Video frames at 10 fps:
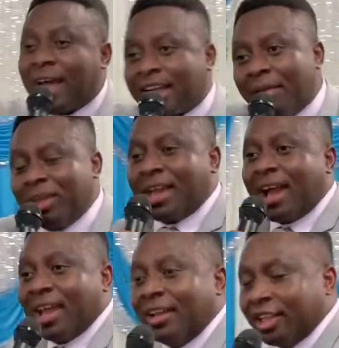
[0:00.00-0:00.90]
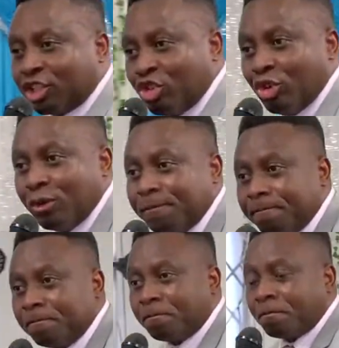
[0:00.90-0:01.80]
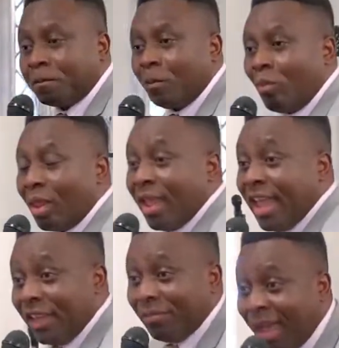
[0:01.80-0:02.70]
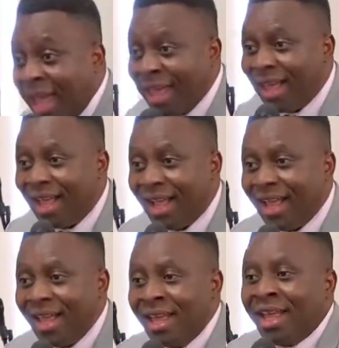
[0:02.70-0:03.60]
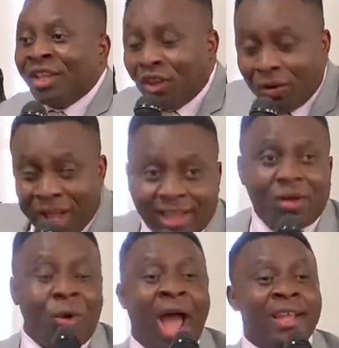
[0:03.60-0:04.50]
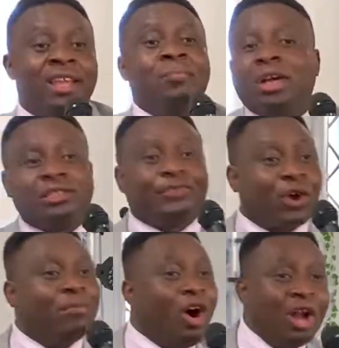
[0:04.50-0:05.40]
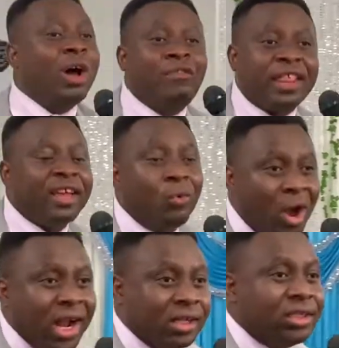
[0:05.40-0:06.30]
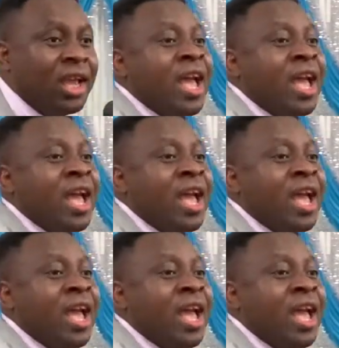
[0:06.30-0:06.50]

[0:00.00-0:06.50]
are coming against you. Amen. No wonder why demons from all over the world